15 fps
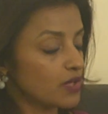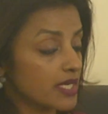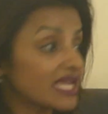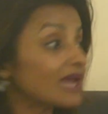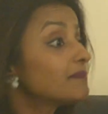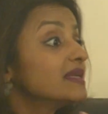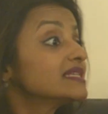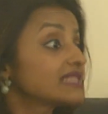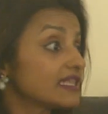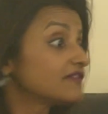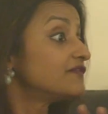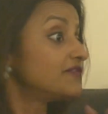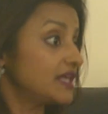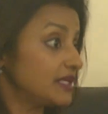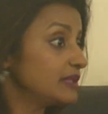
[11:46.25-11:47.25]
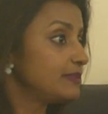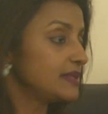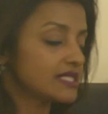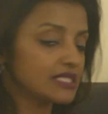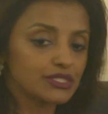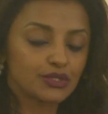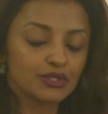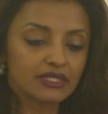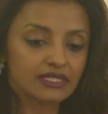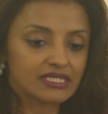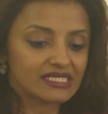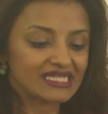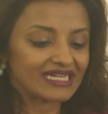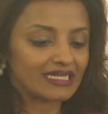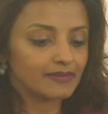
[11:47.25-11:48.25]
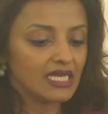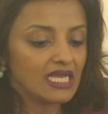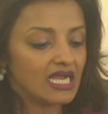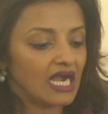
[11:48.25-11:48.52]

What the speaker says: I kept myself very busy during this time.